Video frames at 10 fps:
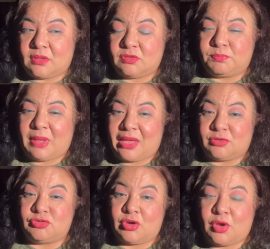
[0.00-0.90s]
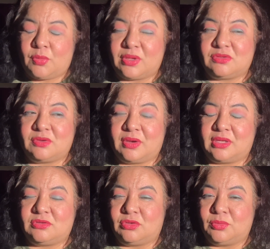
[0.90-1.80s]
his band Joe is
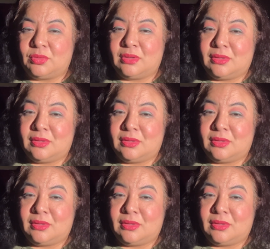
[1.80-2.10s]
going to